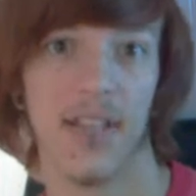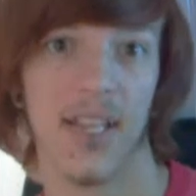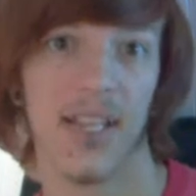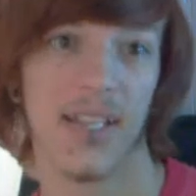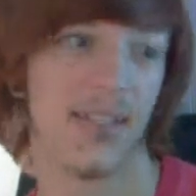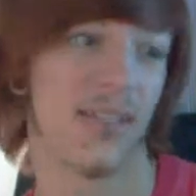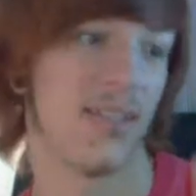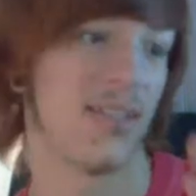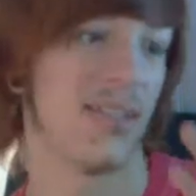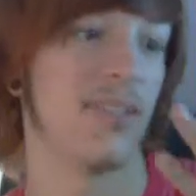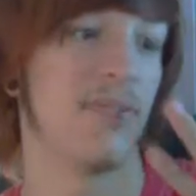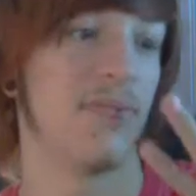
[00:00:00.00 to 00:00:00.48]
Like,
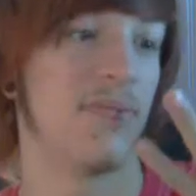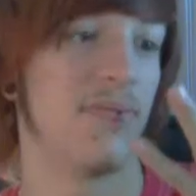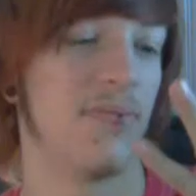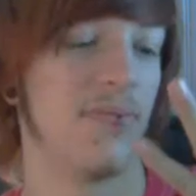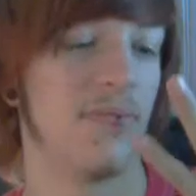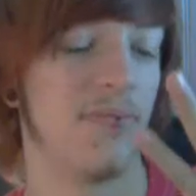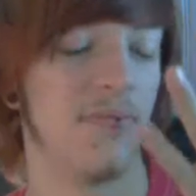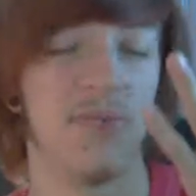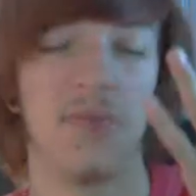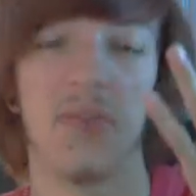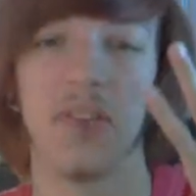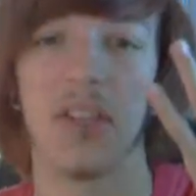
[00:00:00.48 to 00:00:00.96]

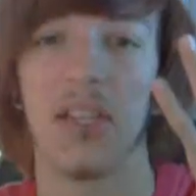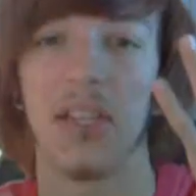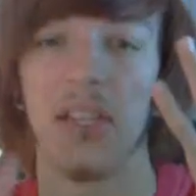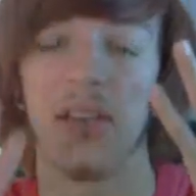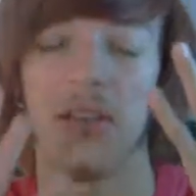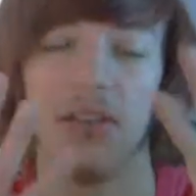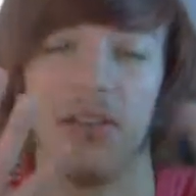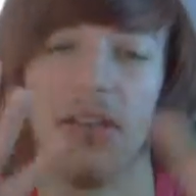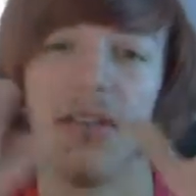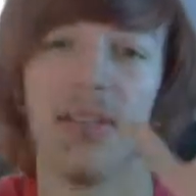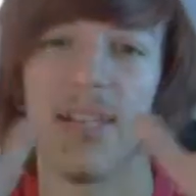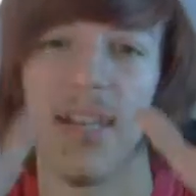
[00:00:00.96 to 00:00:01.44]
fucking
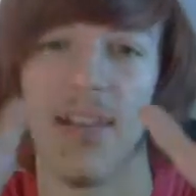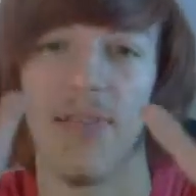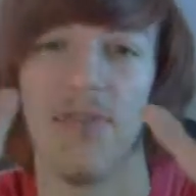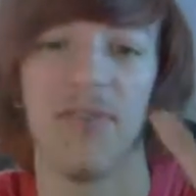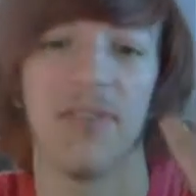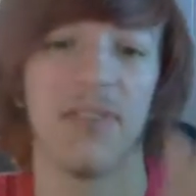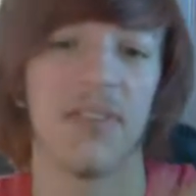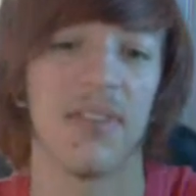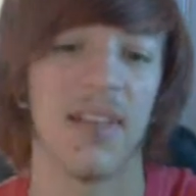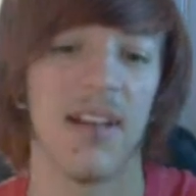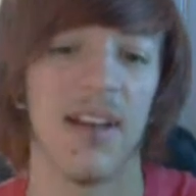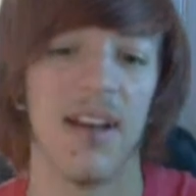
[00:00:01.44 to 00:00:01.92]

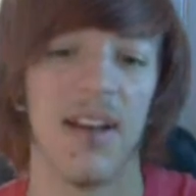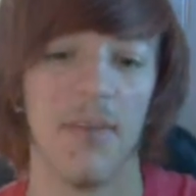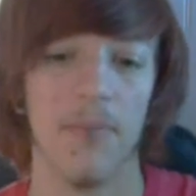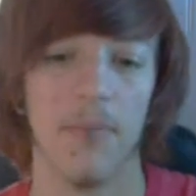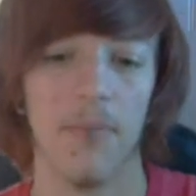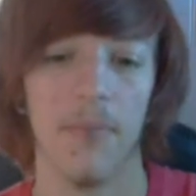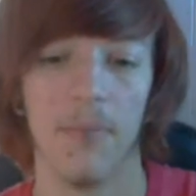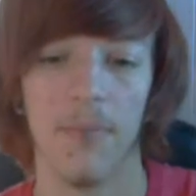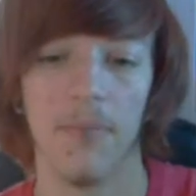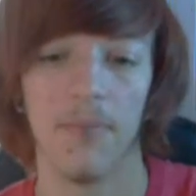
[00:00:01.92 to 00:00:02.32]
10th time.